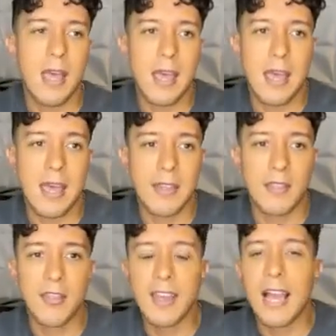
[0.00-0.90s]
And
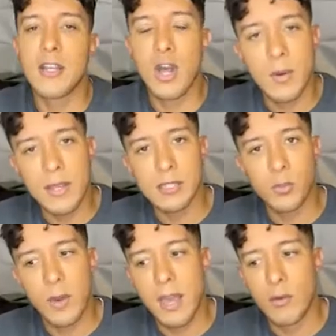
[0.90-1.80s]
the thing I noticed
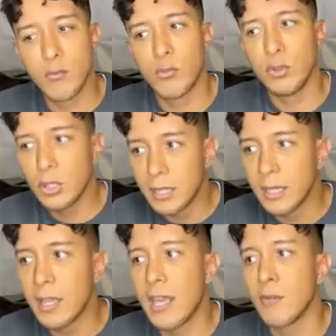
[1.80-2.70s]
when
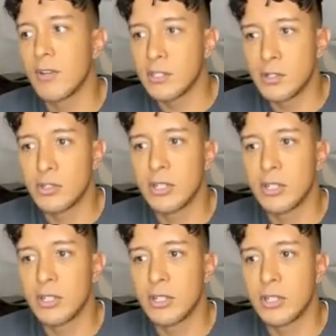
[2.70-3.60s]
looking and
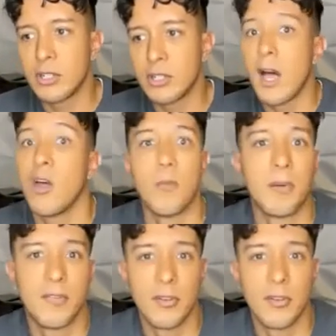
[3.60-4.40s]
researching for help